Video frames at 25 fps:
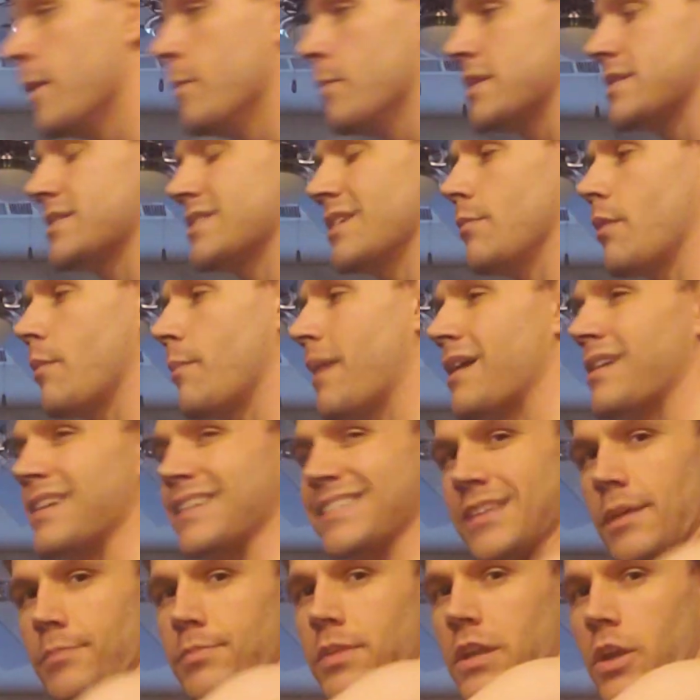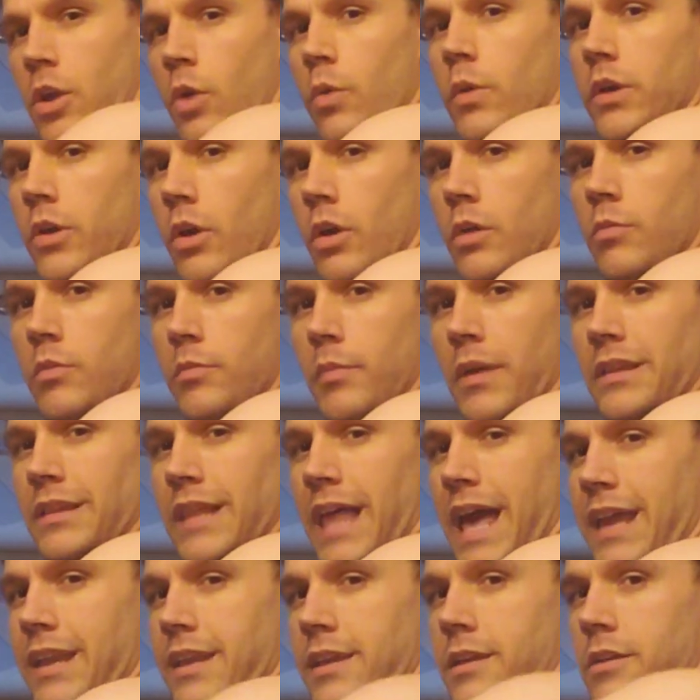But some amount of something going on with my
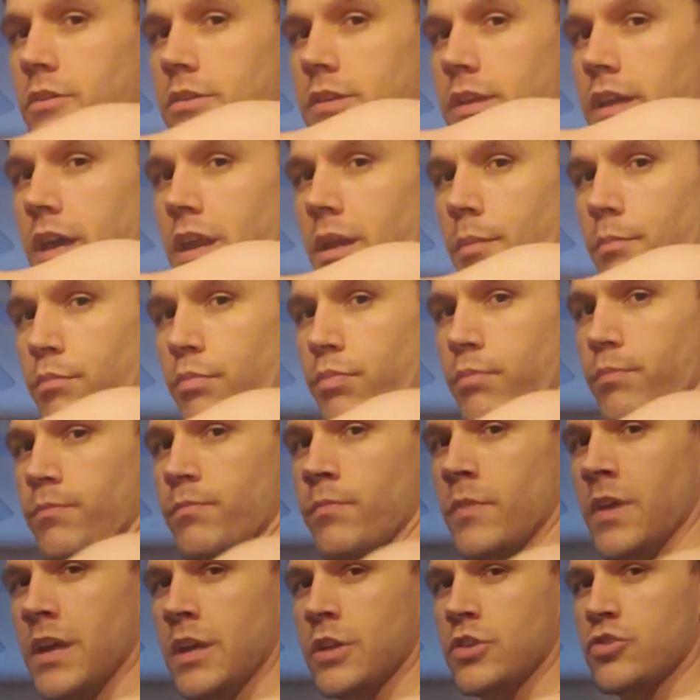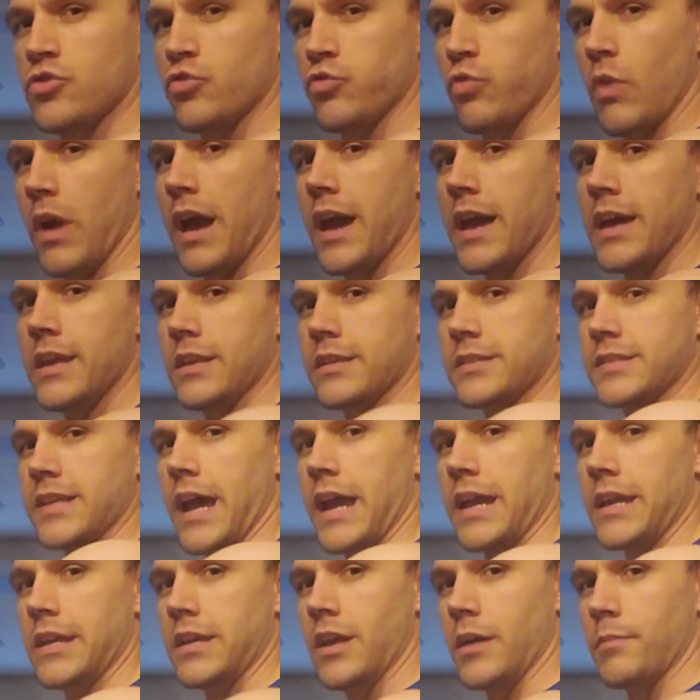lat here to kind of try to
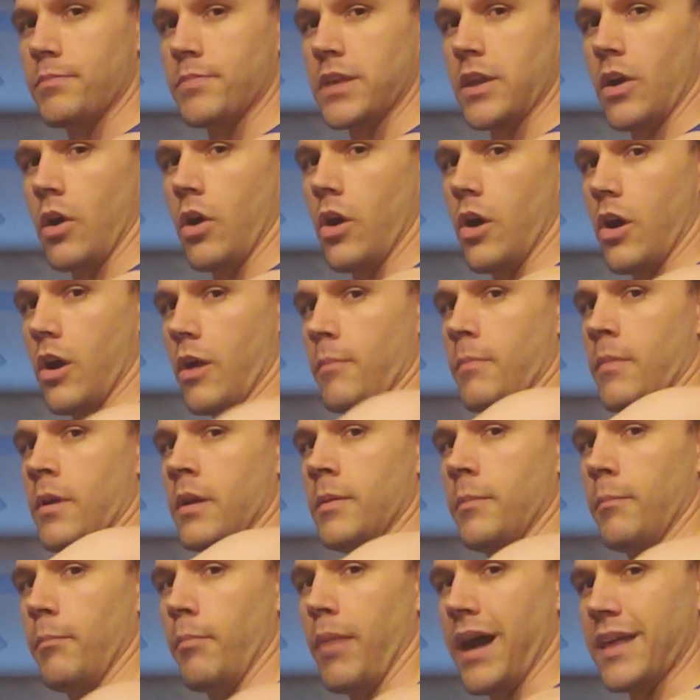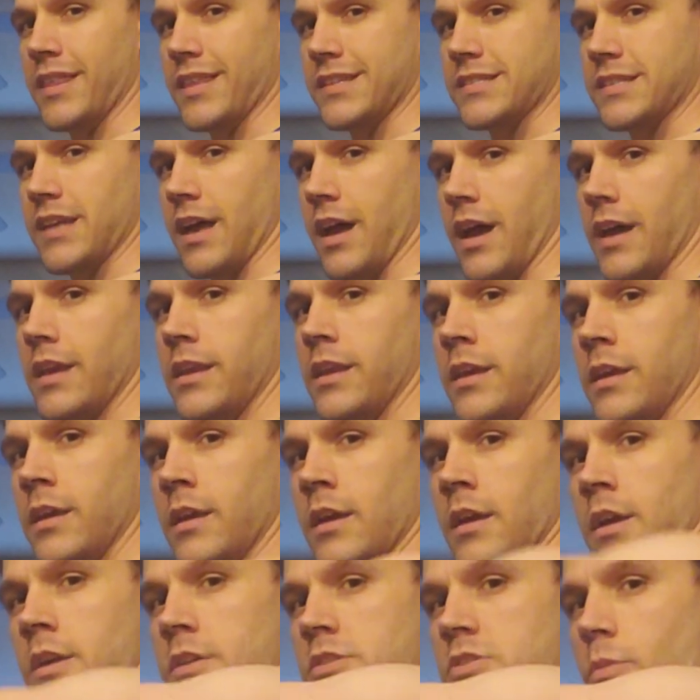tighten up the arm by the side.
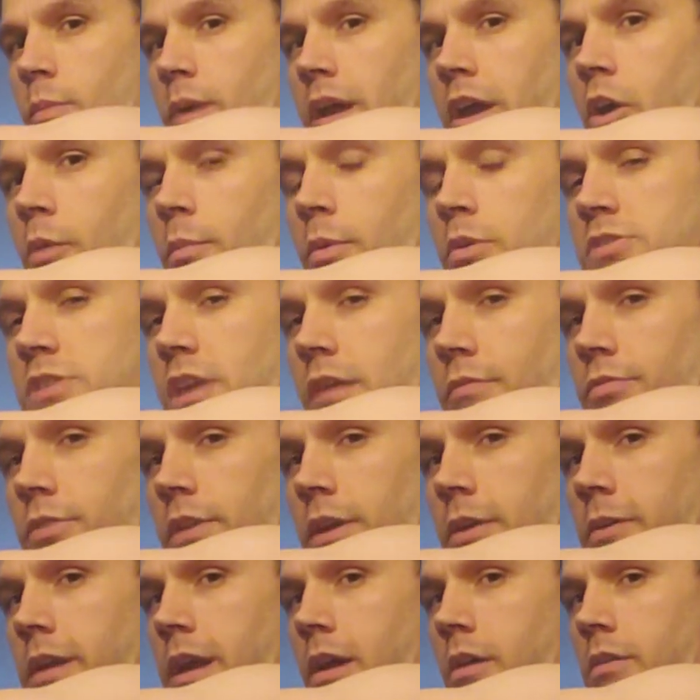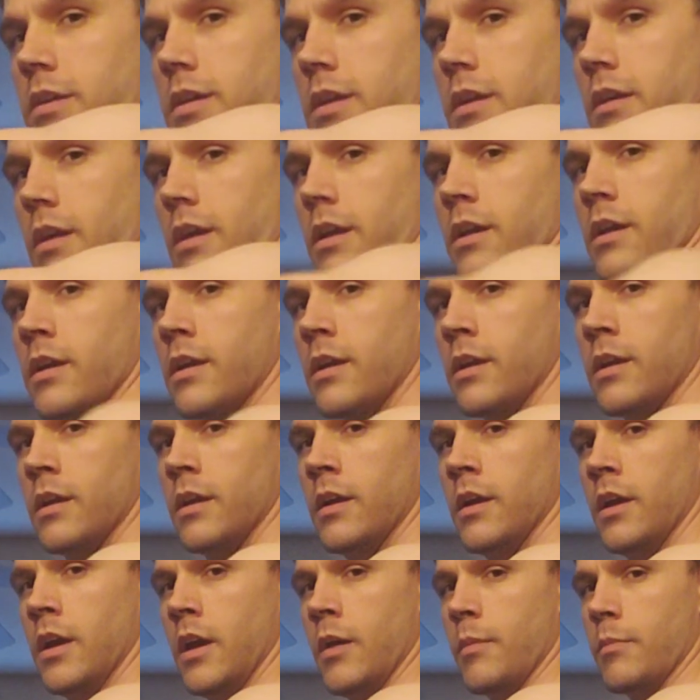So my elbow's not flaring out here,
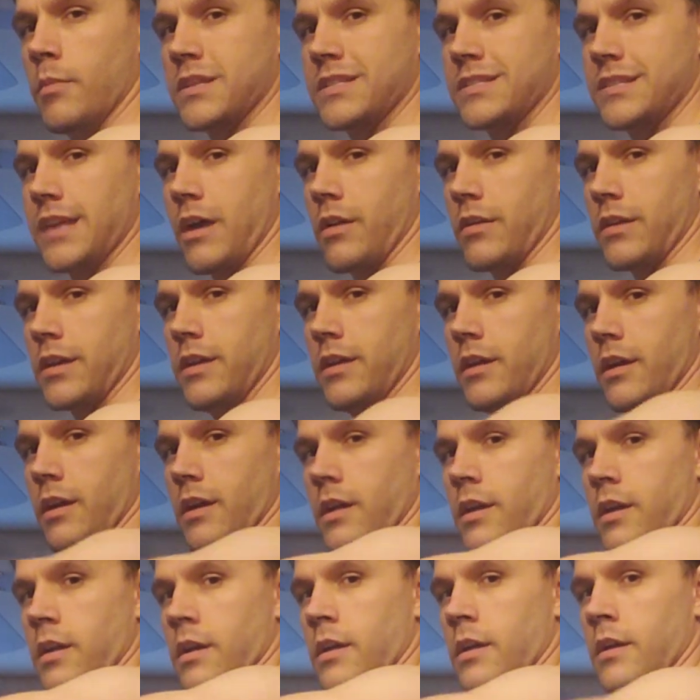but it's down here.